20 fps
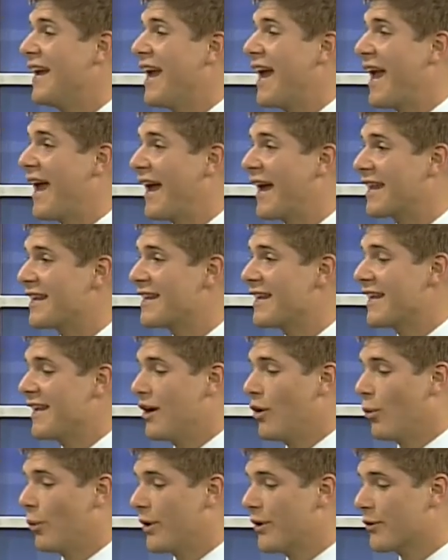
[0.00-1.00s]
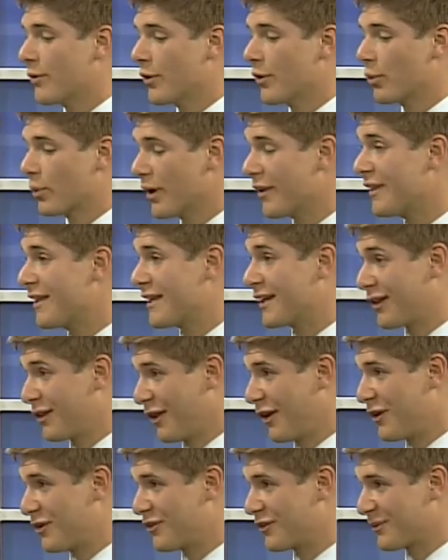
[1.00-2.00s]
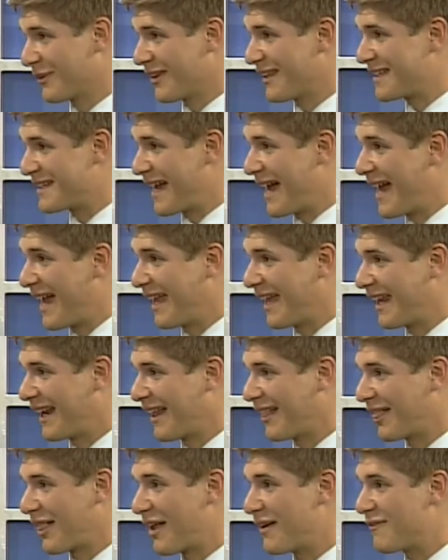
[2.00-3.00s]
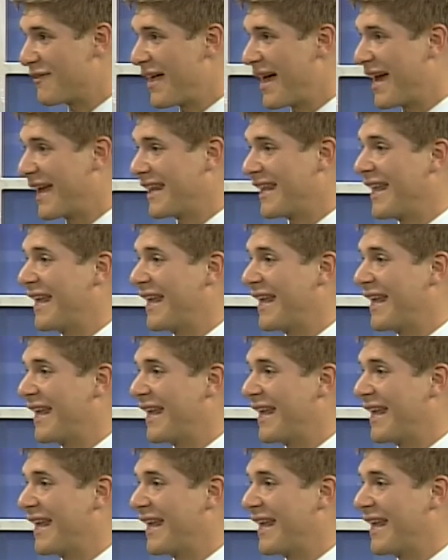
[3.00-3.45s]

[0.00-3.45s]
And we grew really close and really tight, and I love that.